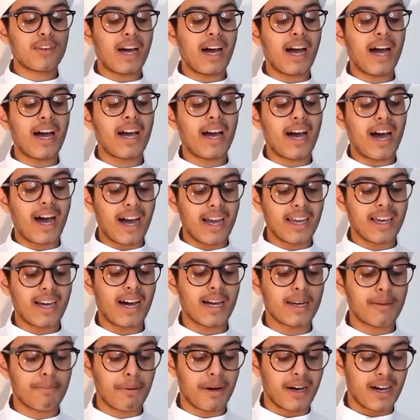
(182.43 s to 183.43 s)
I
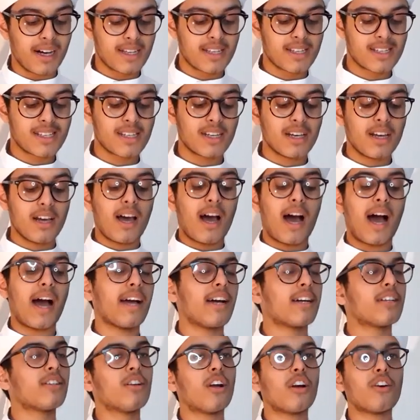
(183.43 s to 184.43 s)
had passed, I
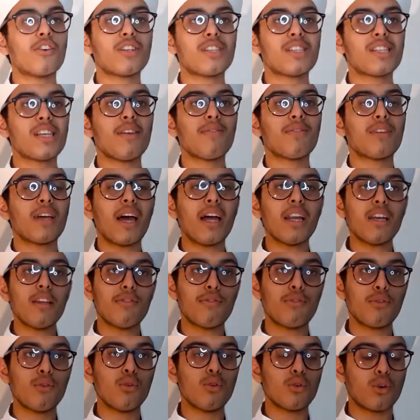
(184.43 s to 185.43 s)
had not received any
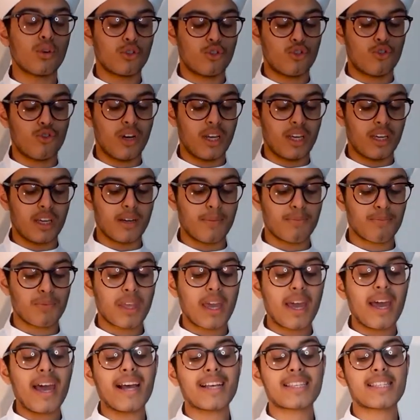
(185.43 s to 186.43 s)
food or drink,
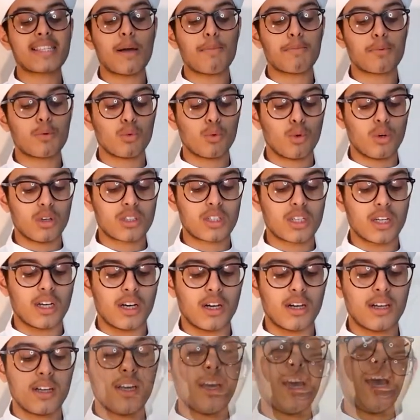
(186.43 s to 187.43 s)
except
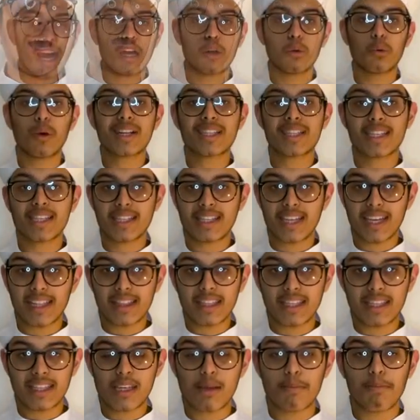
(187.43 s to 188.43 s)
water. And whilst he said
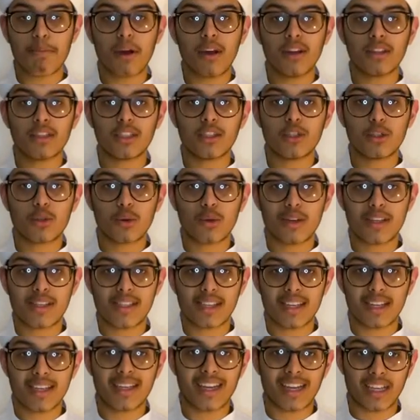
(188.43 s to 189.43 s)
this, he pointed to
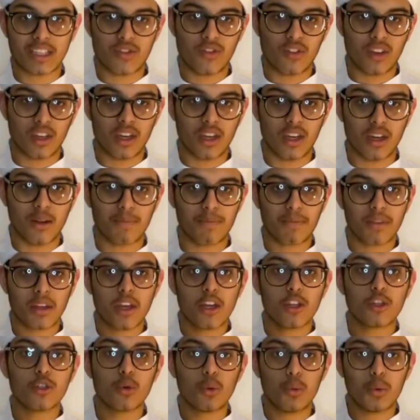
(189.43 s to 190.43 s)
his index finger,
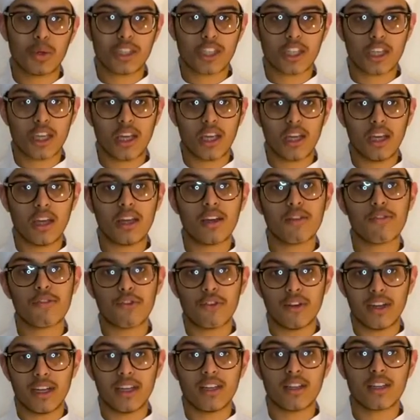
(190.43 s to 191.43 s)
to which he
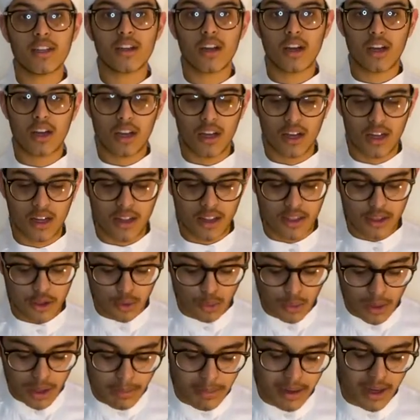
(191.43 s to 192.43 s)
freed uh,
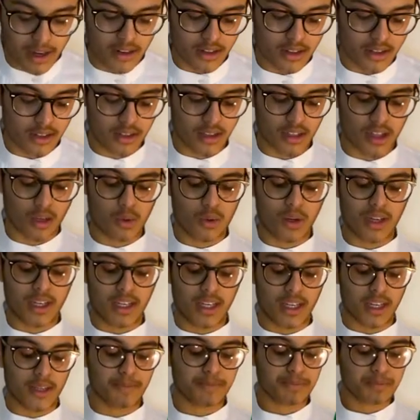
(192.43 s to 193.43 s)
Thuwayba radiallahu
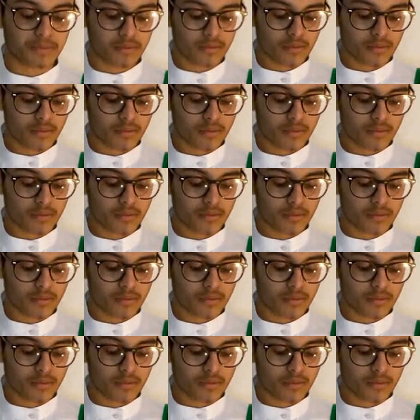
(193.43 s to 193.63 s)
anha.